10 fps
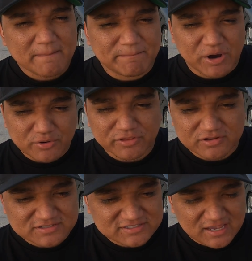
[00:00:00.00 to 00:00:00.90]
Both are
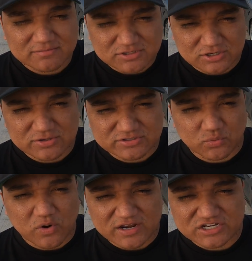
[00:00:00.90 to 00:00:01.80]
the same tunes.
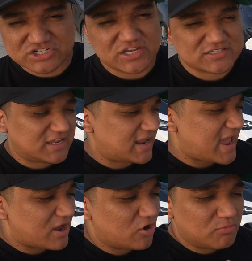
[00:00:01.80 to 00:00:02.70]
One is just an
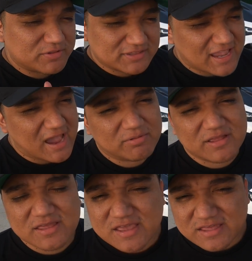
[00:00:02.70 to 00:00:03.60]
at-home with a tablet.